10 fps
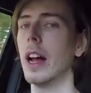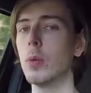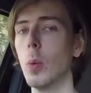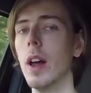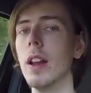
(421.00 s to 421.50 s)
As
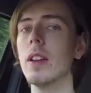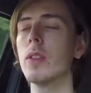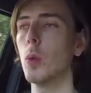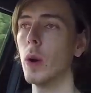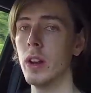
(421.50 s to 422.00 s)
well as
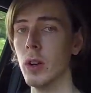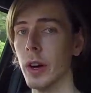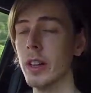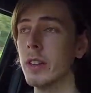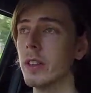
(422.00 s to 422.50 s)
the wind
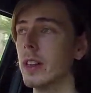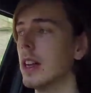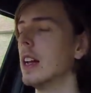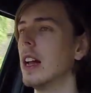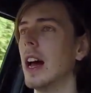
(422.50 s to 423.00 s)
noise,
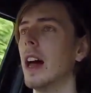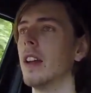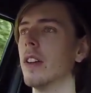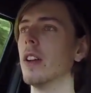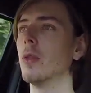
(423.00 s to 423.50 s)

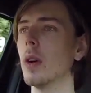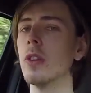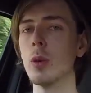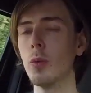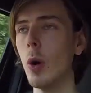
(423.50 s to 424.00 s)
and as well
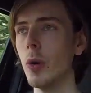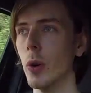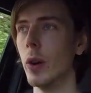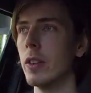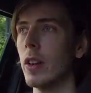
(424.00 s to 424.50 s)
as the road
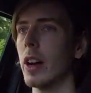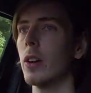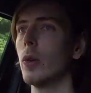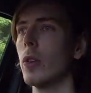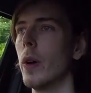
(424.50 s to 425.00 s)
noise, I
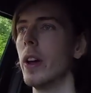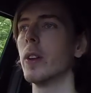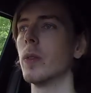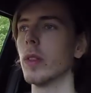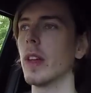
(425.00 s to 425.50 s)
can also hear
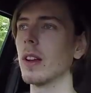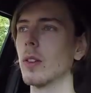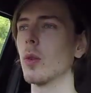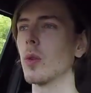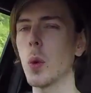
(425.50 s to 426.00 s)
different things
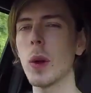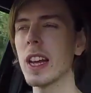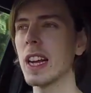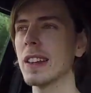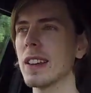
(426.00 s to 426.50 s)
sort of
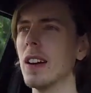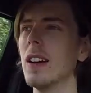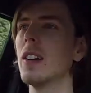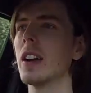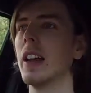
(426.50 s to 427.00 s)
creaking in the
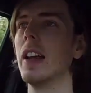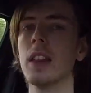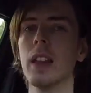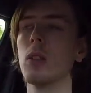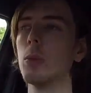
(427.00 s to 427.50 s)
car. I can hear
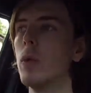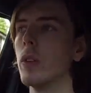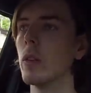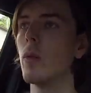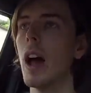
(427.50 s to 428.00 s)
things
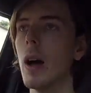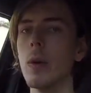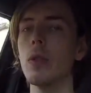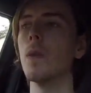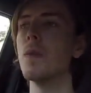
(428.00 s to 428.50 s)
moving
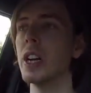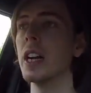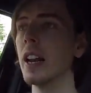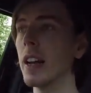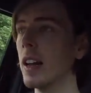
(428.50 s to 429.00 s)
around, sort of
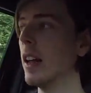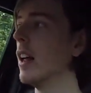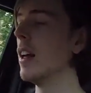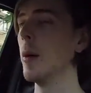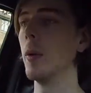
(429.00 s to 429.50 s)
jingling.
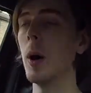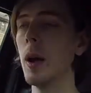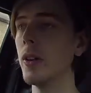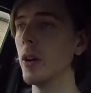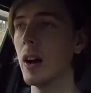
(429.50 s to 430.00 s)
I mean,
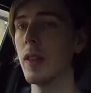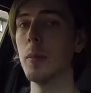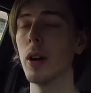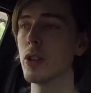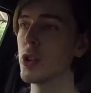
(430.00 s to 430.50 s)
I don't have that
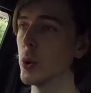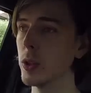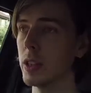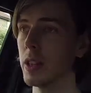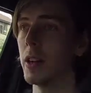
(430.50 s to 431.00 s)
much stored
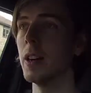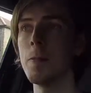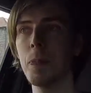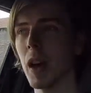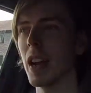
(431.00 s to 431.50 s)
in the car.
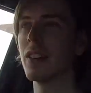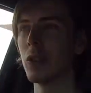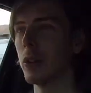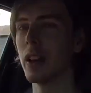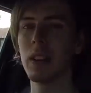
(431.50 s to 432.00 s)
I guess it's
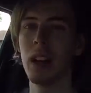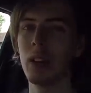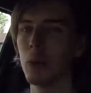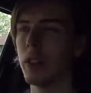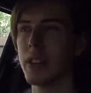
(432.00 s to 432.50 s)
what they say,
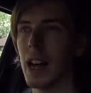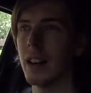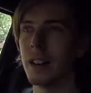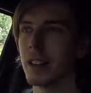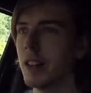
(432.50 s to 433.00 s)
it's with
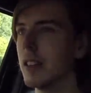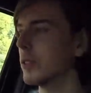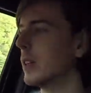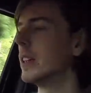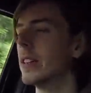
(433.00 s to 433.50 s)
Italian cars,
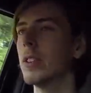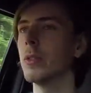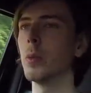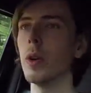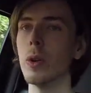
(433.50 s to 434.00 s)
right? This is
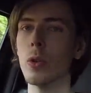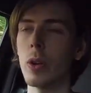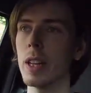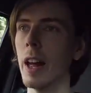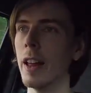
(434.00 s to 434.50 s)
what you sort
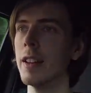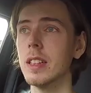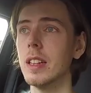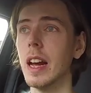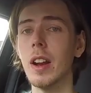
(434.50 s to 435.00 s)
of get.
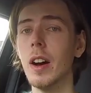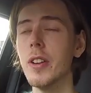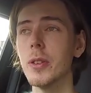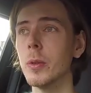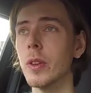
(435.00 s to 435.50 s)
At
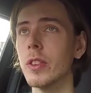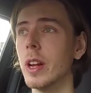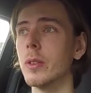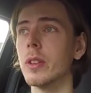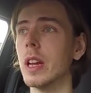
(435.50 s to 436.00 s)
idle, the
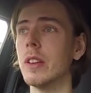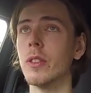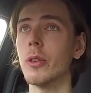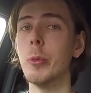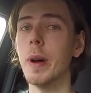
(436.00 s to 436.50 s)
sound
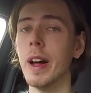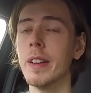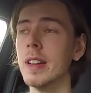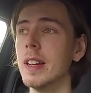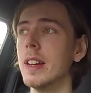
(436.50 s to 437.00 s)
isn't too
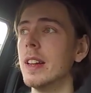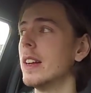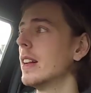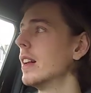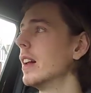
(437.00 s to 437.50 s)
bad.
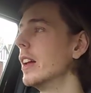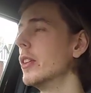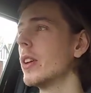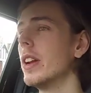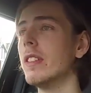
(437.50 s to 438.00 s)

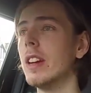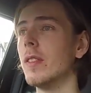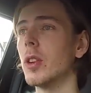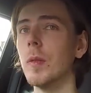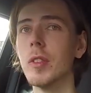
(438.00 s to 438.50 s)
You can easily
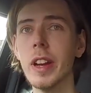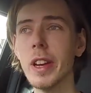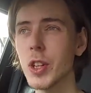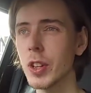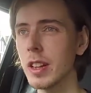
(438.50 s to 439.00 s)
have a
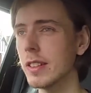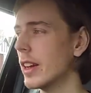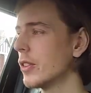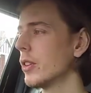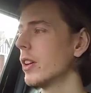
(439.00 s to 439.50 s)
conversation,
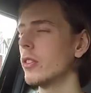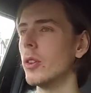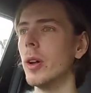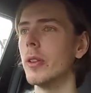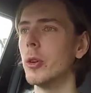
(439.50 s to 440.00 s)
etc. It's
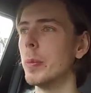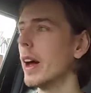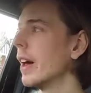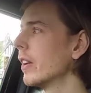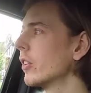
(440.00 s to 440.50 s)
not too
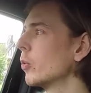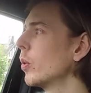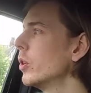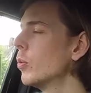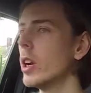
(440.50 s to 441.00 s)
bad. This is
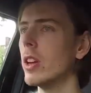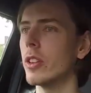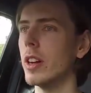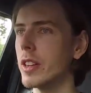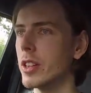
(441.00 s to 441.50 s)
when you really
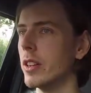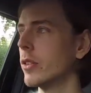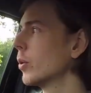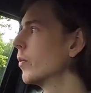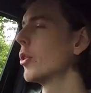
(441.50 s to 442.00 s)
start to
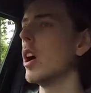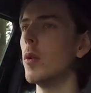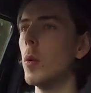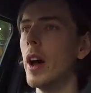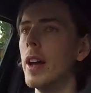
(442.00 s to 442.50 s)
sort of drive
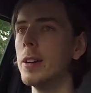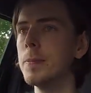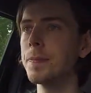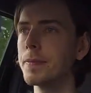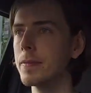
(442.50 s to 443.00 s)
away,
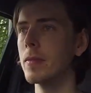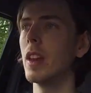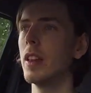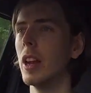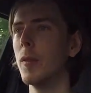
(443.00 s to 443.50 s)

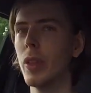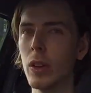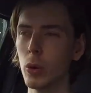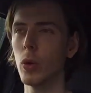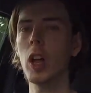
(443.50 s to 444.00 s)
and everything
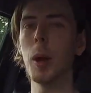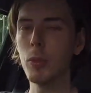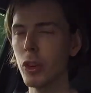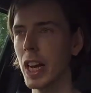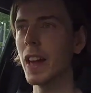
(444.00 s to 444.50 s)
sort of
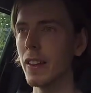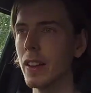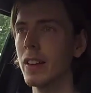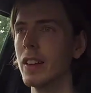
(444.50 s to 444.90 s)
comes together.